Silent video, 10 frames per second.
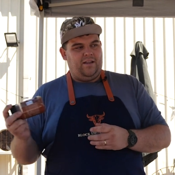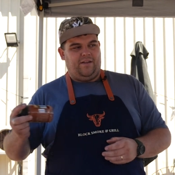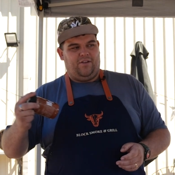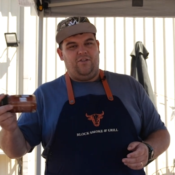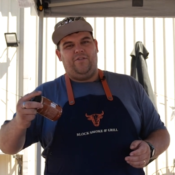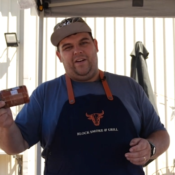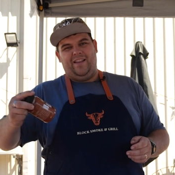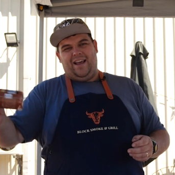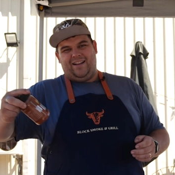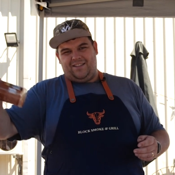They've got nothing
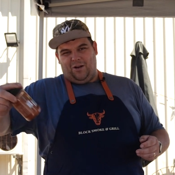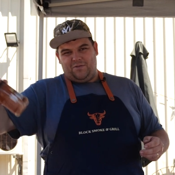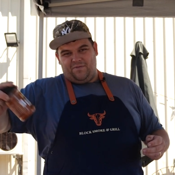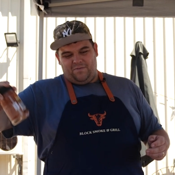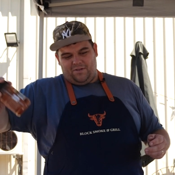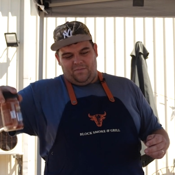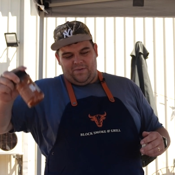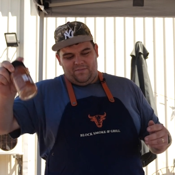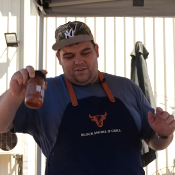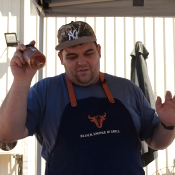in there that stops them from
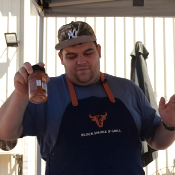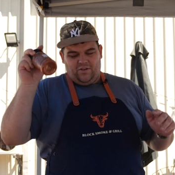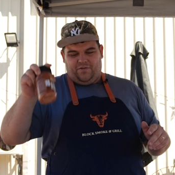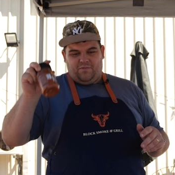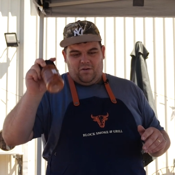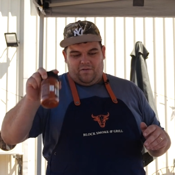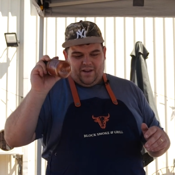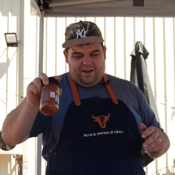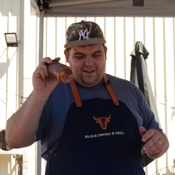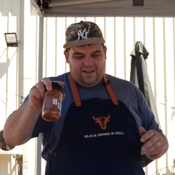clumping. There's nothing wrong with
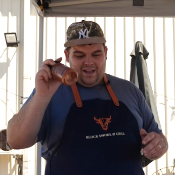that.